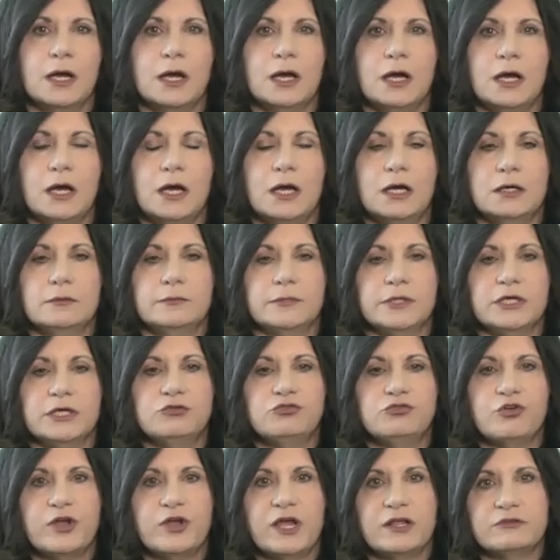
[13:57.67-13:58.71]

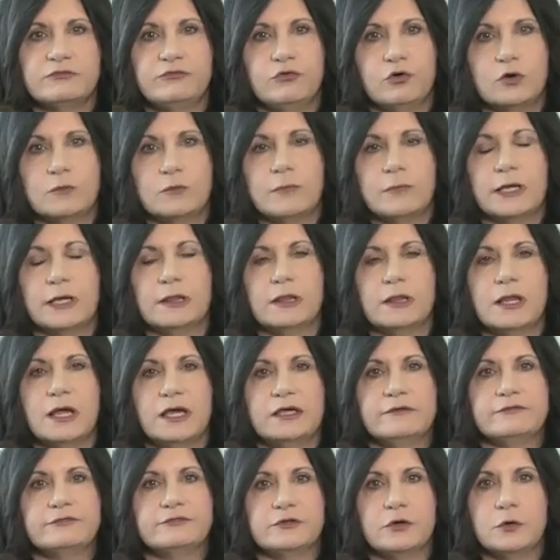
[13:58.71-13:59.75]
It transformed my
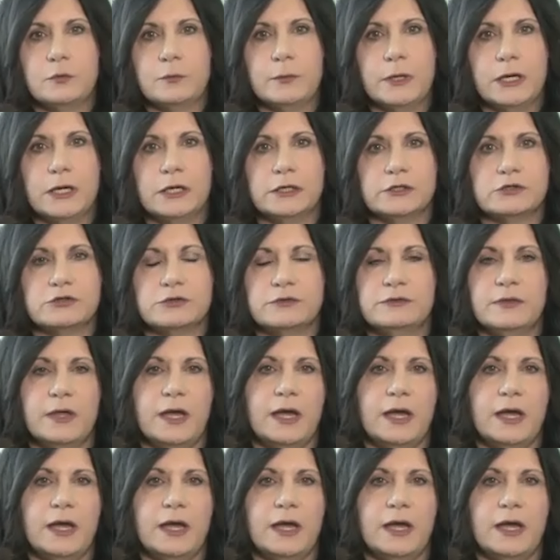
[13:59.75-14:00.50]
life so much